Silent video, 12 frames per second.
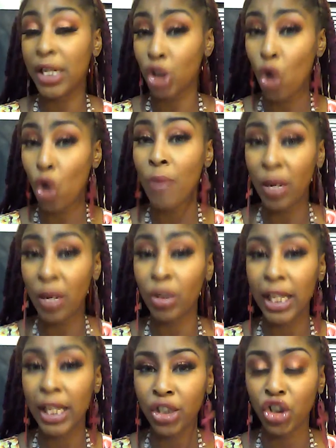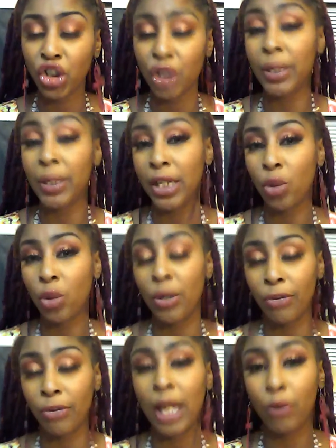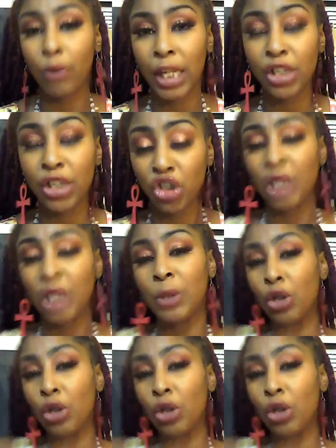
a soulmate relationship, and a twin flame relationship.